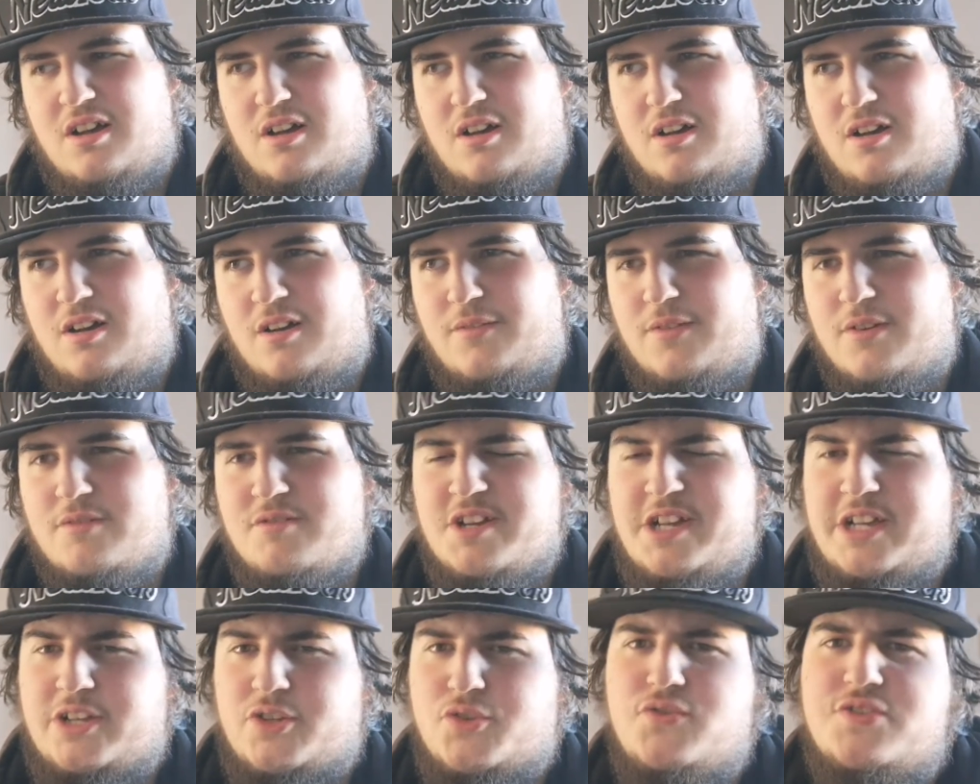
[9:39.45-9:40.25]
A
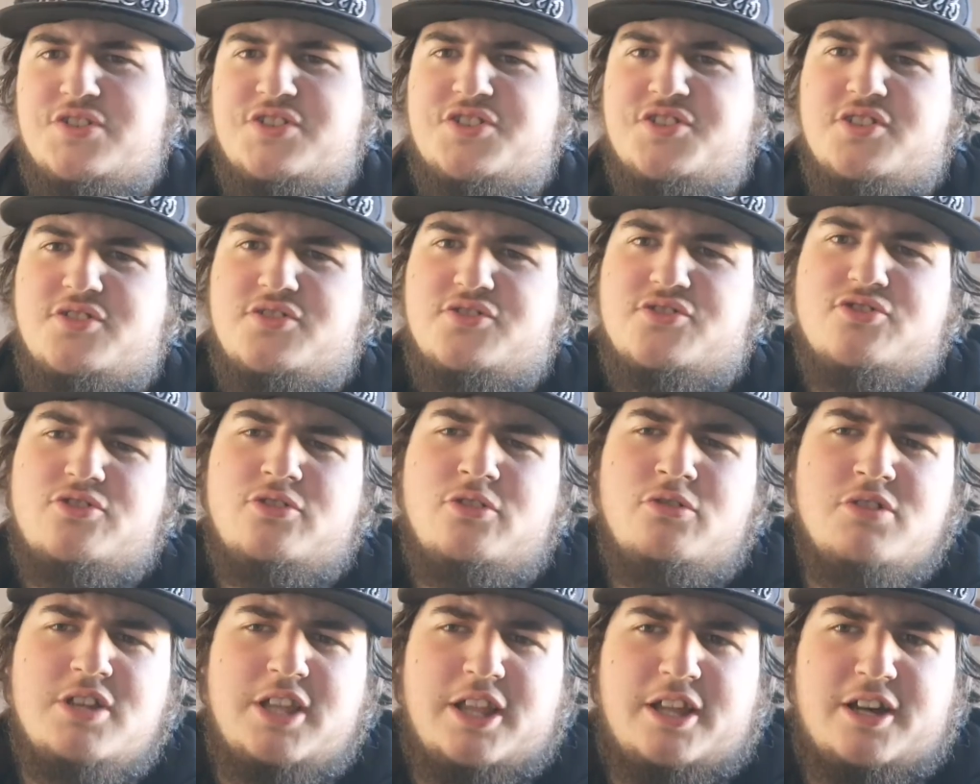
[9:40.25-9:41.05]
very interesting
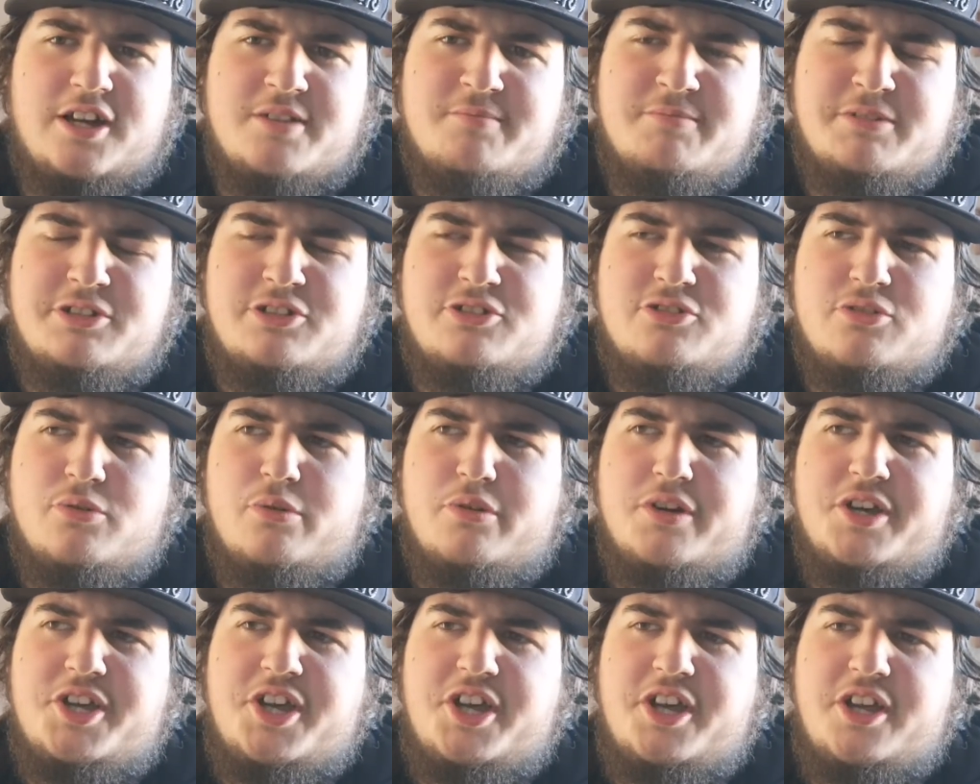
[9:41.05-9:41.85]
storyline
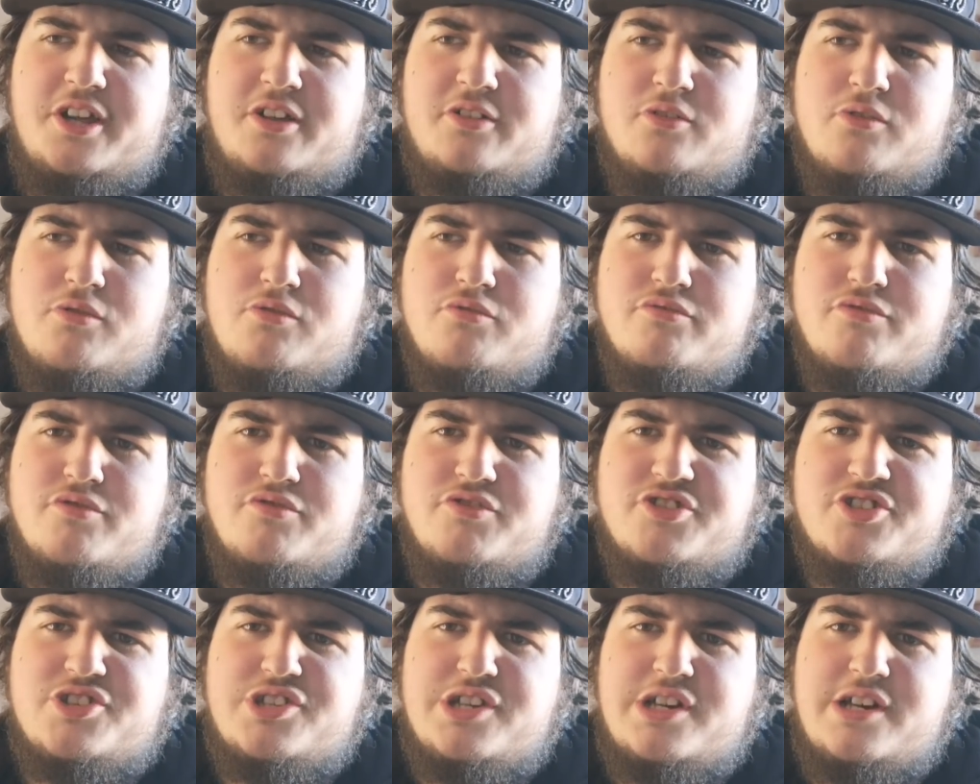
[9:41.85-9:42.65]
between
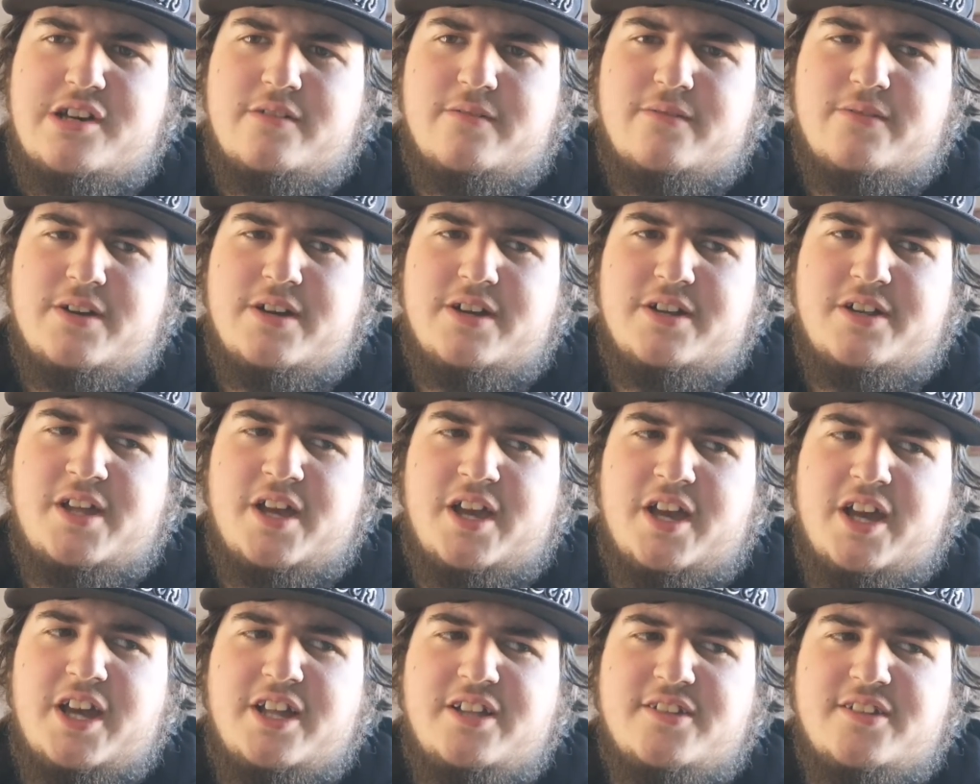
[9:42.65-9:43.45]
Rusev
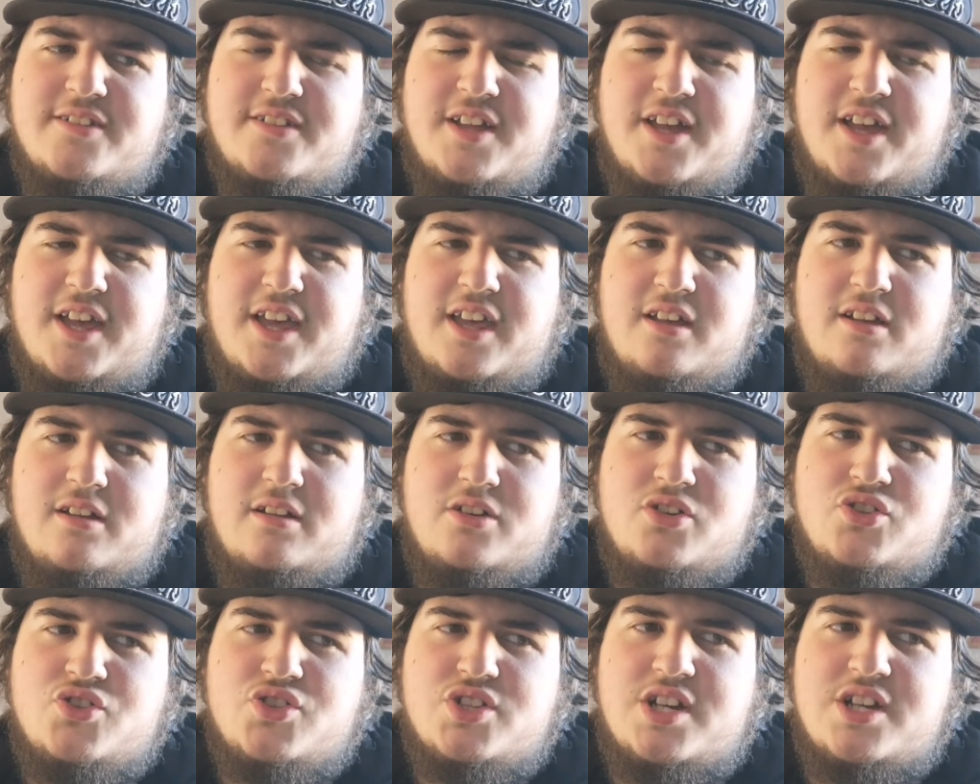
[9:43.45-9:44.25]
and Aiden
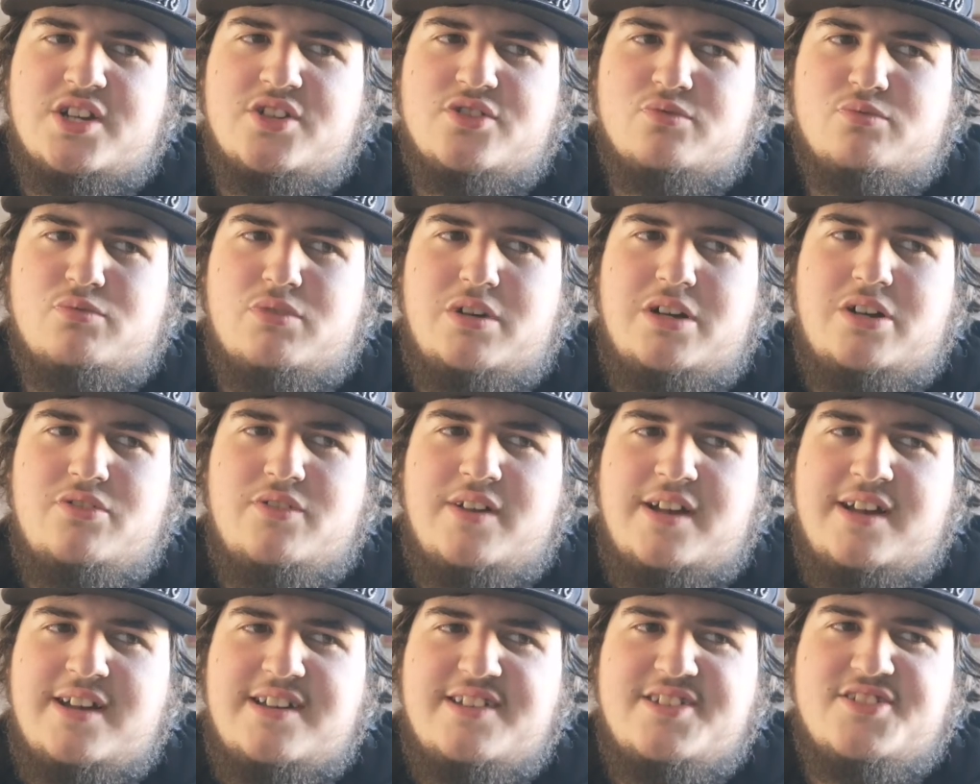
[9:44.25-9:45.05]
English, as
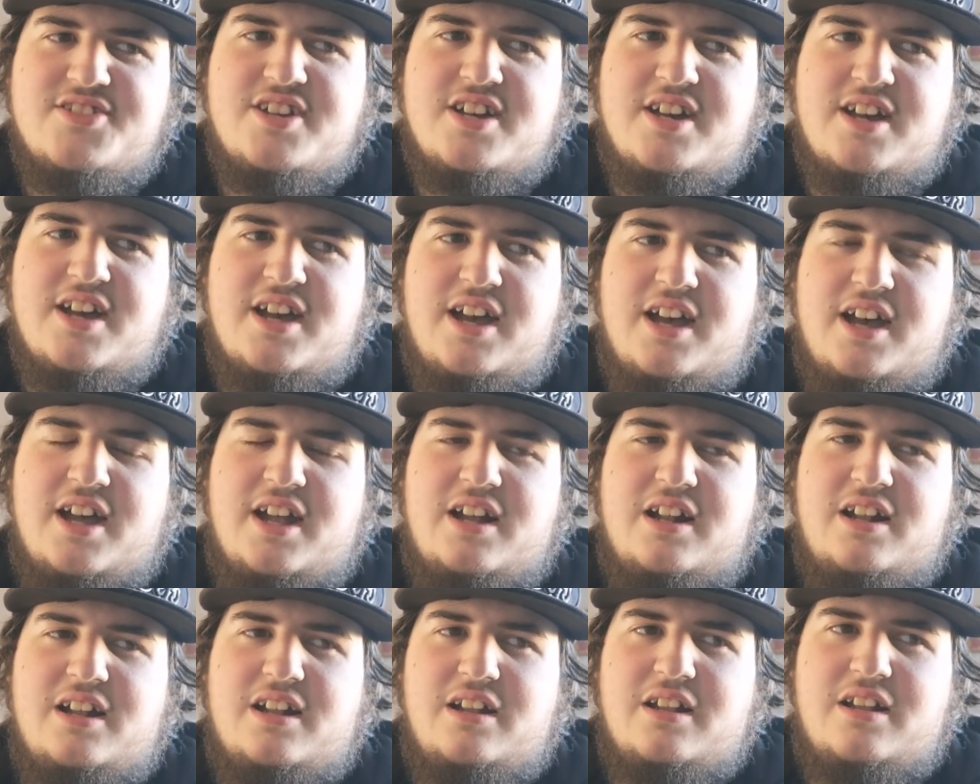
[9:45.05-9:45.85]
well as
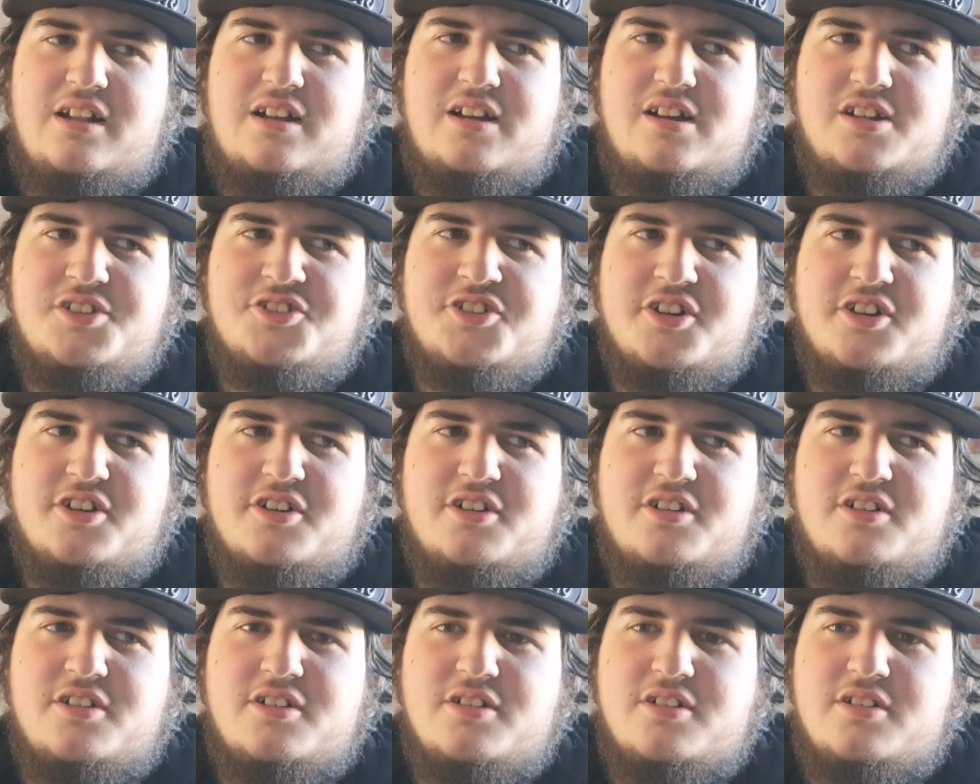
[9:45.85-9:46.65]

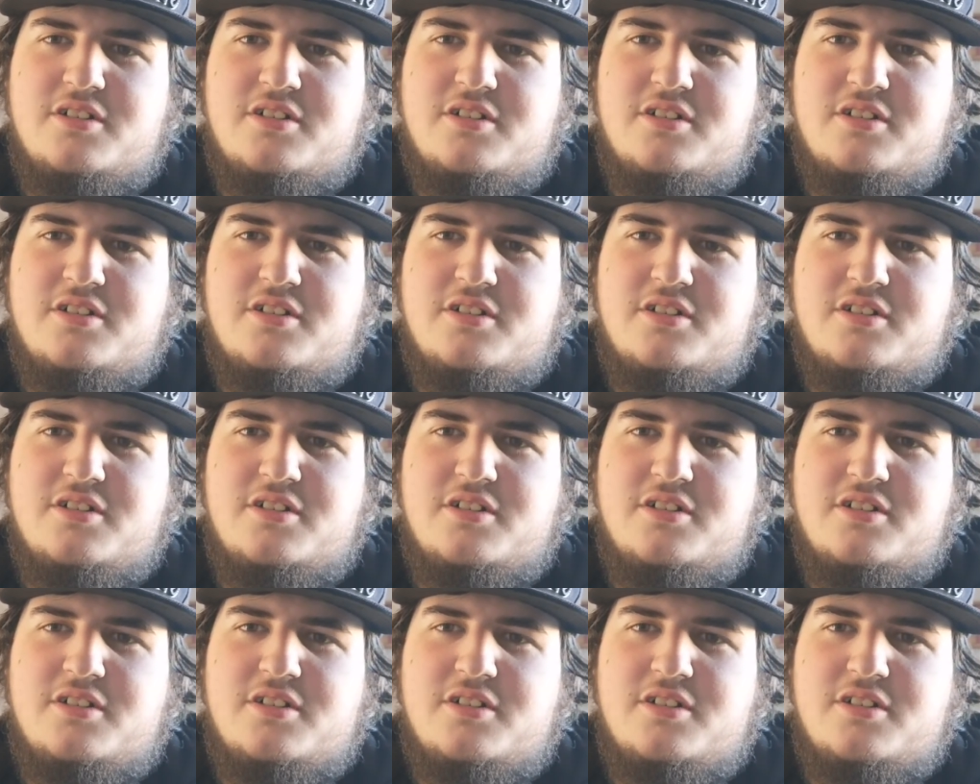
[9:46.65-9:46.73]
Lana.